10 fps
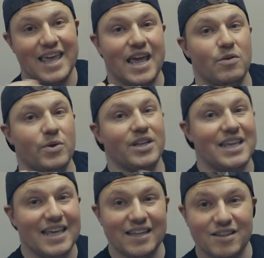can't really
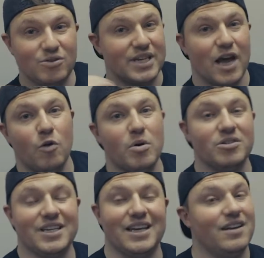get those
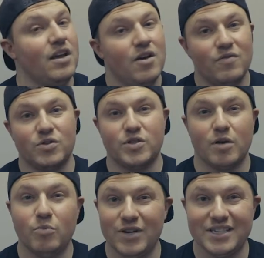elbows in for
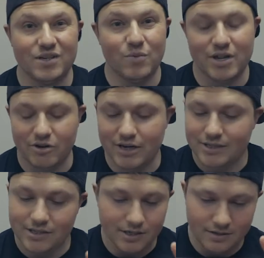some reason, whether
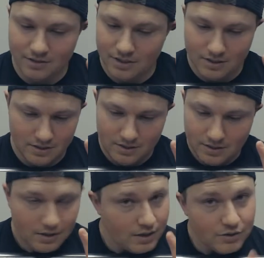it's
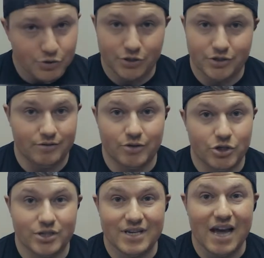you're
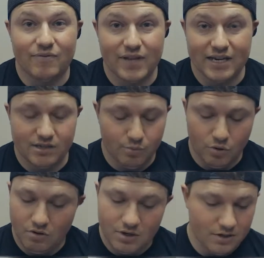just not
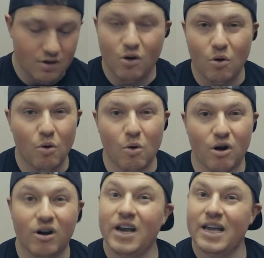flexible,
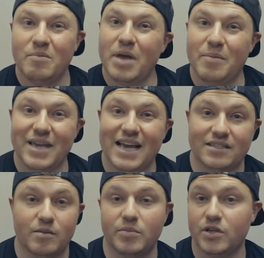or maybe it
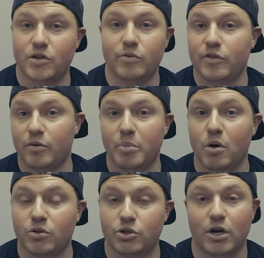has something to do with your
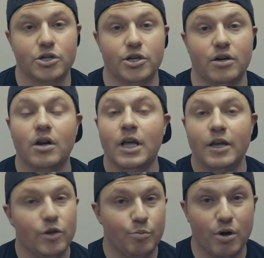bone structure,
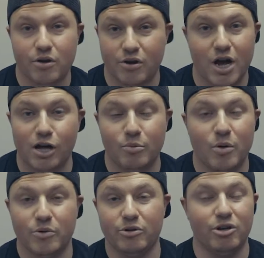you broke your
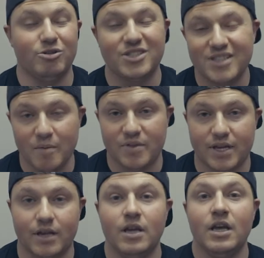collarbone when you were little, something.